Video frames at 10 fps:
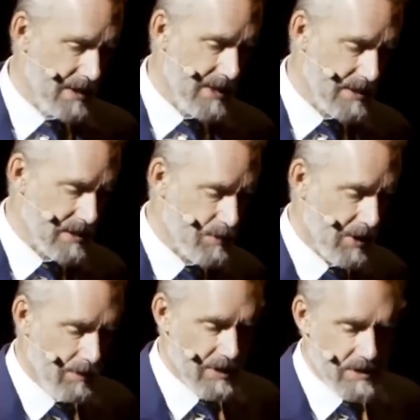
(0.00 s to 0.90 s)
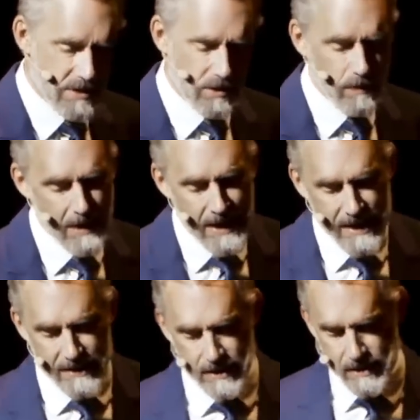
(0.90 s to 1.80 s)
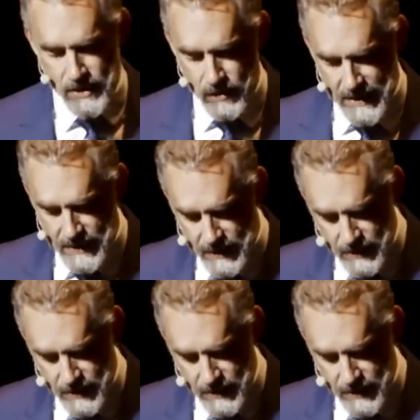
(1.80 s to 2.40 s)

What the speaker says: did his experiments. And so he did this crazy